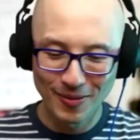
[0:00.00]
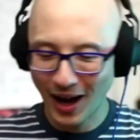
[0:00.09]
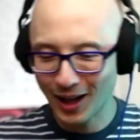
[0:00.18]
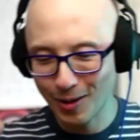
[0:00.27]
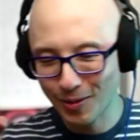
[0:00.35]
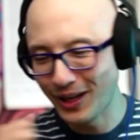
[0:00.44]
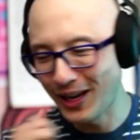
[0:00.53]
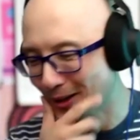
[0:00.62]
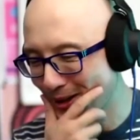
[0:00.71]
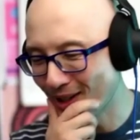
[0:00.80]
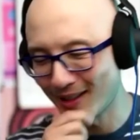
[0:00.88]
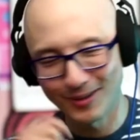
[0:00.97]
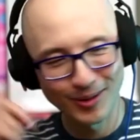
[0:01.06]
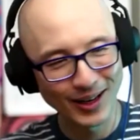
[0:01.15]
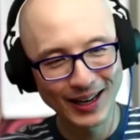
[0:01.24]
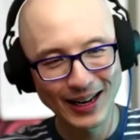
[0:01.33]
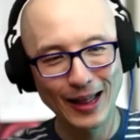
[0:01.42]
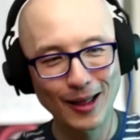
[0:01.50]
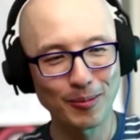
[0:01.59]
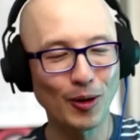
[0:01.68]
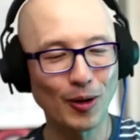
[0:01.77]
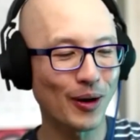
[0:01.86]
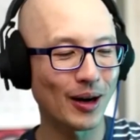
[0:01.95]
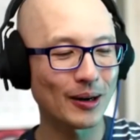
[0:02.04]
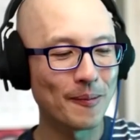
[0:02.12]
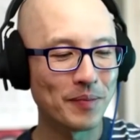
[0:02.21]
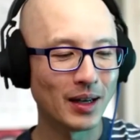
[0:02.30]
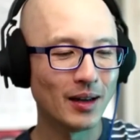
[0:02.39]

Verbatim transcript: I think we nailed it. We hit it out of the ballpark.